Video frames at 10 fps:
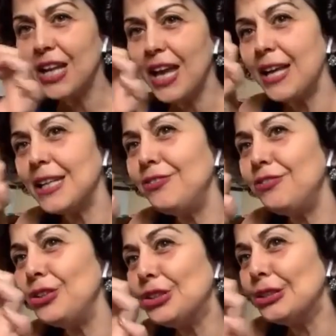And if
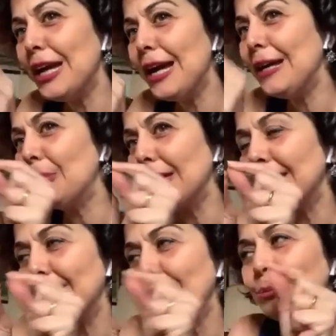you do that, by
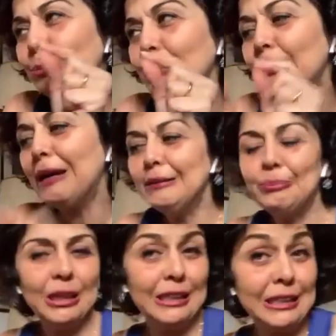then you'll be married
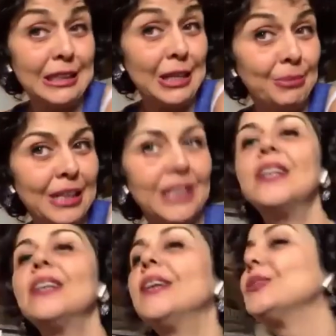by this time next
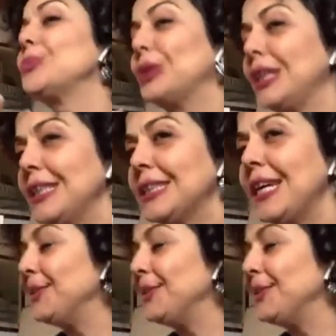year. That's what they say.